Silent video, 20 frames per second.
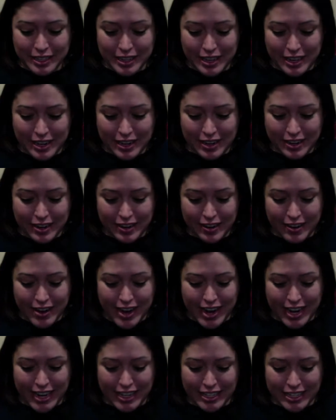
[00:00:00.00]
All
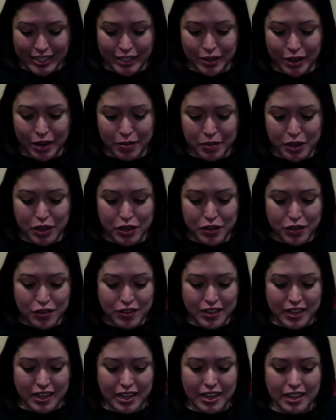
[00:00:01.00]
right, so I'm
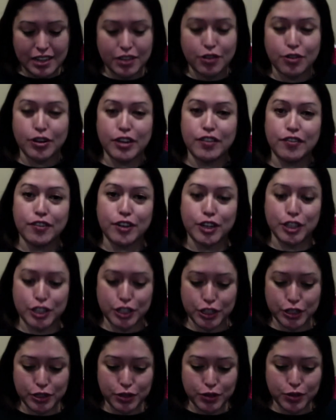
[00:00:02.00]
using Doreen
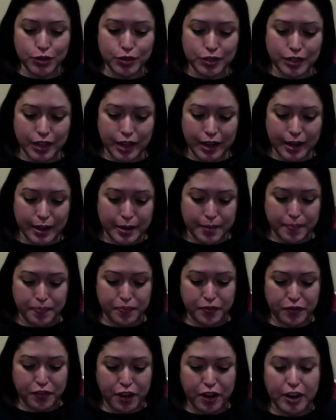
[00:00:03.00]
Virtue's
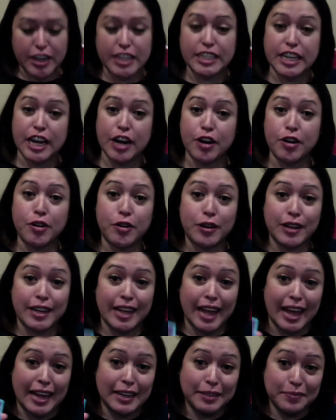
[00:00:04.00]
Fairy Tarot
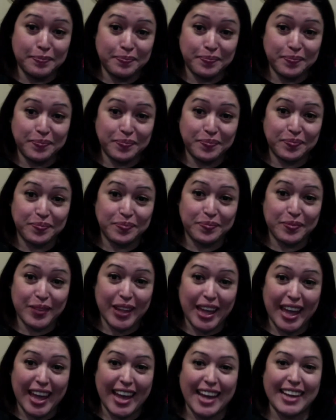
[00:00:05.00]
again,
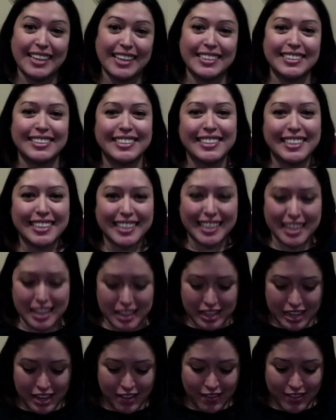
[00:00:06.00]
okay?
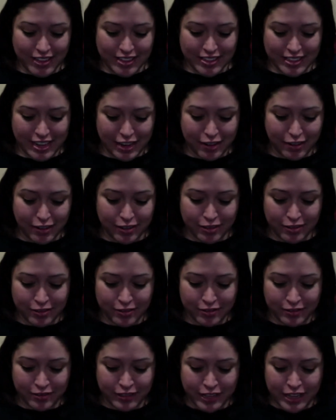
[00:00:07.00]
Love this tarot.
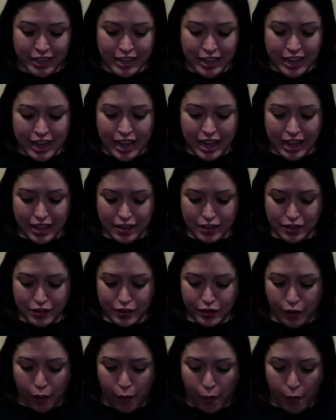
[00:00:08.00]

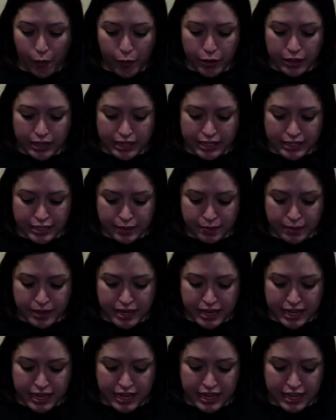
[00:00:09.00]
So let's
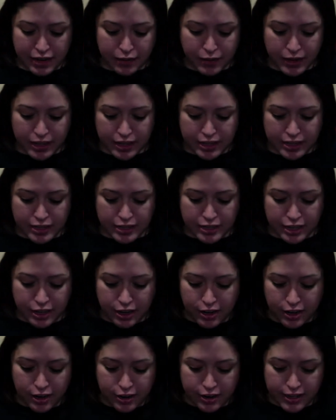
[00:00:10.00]
begin with
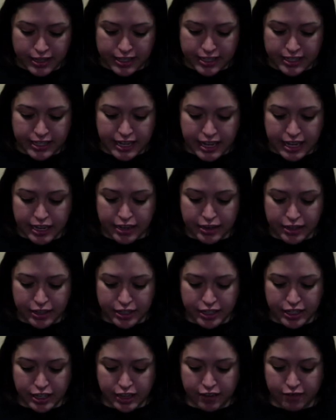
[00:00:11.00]
Taurus
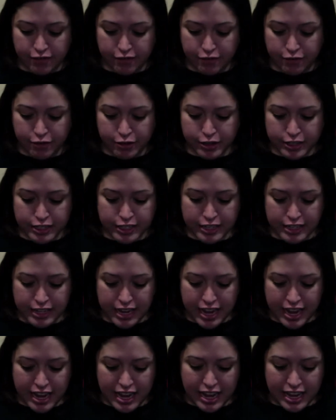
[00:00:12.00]
energy for
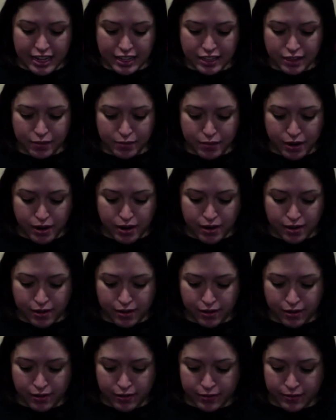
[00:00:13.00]
today and
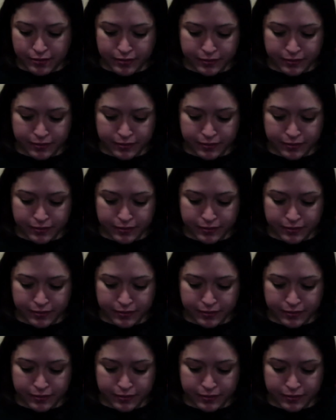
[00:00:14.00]
tomorrow.